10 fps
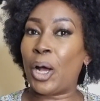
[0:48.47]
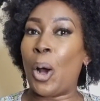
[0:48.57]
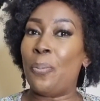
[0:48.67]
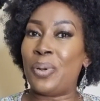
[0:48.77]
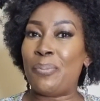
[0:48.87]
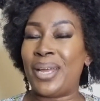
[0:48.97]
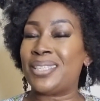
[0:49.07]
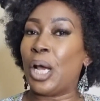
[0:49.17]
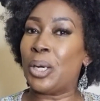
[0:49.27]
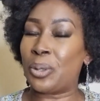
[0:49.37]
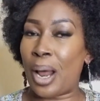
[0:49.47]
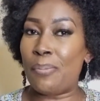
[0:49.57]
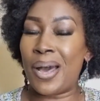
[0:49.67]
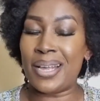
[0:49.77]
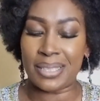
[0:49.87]
compliment
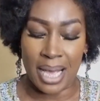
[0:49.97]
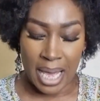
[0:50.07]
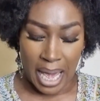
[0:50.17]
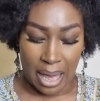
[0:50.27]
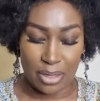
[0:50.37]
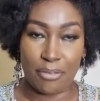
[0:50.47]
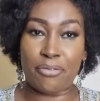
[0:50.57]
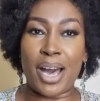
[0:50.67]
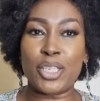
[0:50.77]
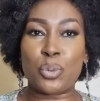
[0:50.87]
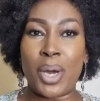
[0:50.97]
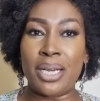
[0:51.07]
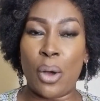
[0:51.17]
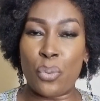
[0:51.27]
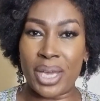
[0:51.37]
grabbers, and the first
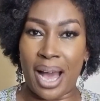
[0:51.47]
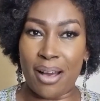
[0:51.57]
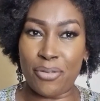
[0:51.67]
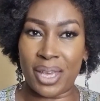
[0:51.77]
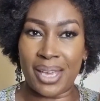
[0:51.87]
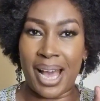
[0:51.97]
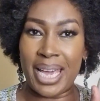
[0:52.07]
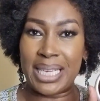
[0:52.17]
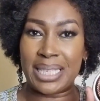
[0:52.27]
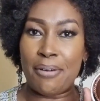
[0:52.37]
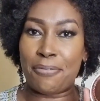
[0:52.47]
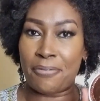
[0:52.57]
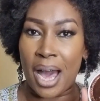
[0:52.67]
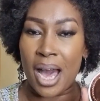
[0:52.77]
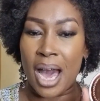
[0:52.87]
one we have here is
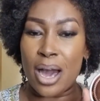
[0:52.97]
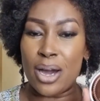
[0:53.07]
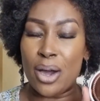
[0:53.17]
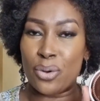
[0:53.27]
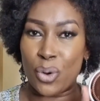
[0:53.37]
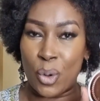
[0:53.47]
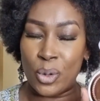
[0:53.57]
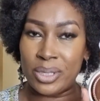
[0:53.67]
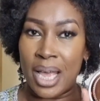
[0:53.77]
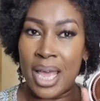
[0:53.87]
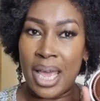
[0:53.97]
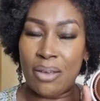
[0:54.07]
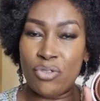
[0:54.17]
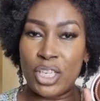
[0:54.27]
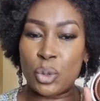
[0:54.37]
Faa Rose,
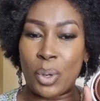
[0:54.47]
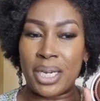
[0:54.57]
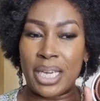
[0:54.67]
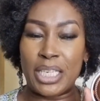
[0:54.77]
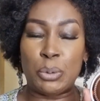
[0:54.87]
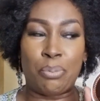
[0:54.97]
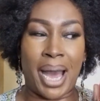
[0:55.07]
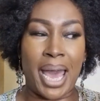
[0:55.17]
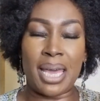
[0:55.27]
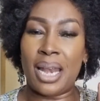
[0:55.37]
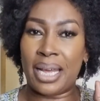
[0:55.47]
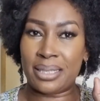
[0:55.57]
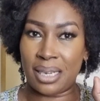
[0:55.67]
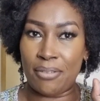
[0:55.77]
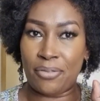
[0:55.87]
and this one is by
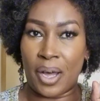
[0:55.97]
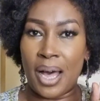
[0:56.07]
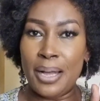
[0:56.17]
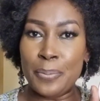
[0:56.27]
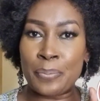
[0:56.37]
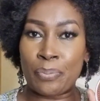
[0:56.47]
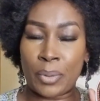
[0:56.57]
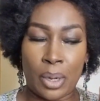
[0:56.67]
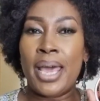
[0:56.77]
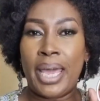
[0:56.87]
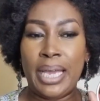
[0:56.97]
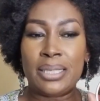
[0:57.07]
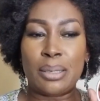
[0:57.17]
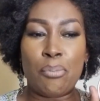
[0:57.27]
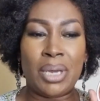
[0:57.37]
Lataffa.
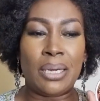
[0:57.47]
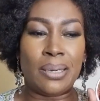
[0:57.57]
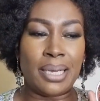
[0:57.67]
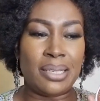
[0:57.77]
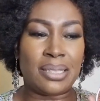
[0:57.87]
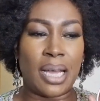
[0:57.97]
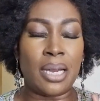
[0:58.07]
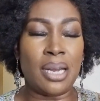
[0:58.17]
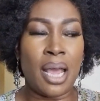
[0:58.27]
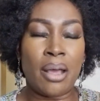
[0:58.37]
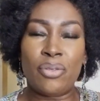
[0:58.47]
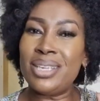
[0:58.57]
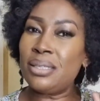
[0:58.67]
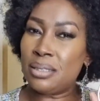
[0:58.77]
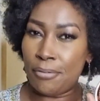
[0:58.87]
It's a Middle Eastern.
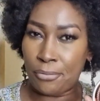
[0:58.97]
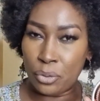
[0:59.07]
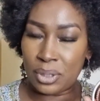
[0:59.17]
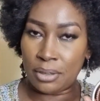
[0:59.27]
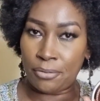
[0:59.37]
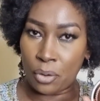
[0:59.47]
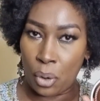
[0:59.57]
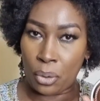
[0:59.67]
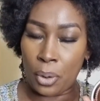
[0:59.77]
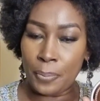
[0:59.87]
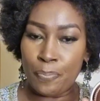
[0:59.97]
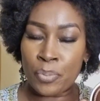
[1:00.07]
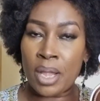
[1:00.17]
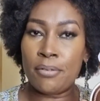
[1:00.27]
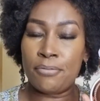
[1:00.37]
This is a fruity floral
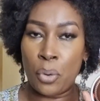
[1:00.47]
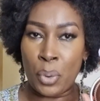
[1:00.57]
for